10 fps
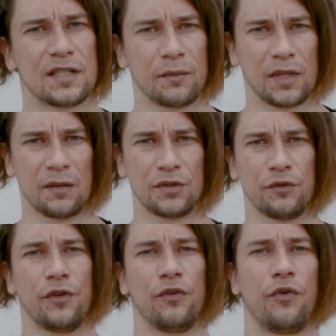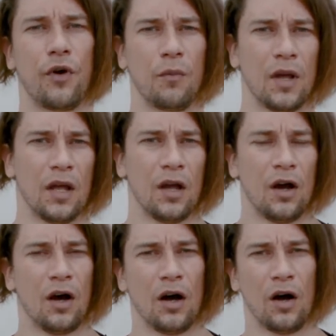Sometimes you fill form
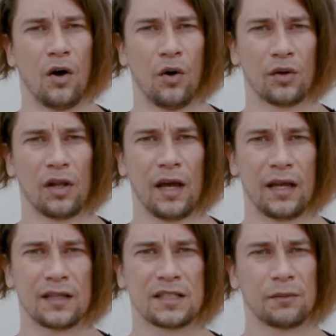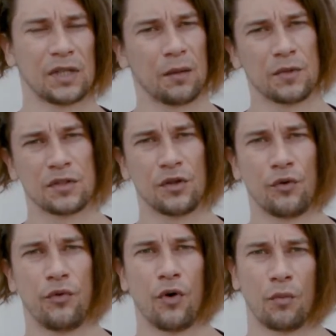online, sometimes it's no
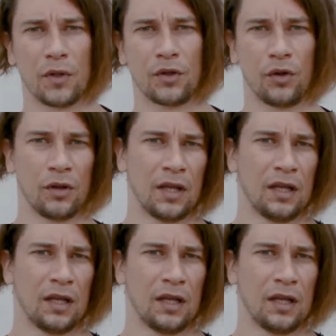form at all.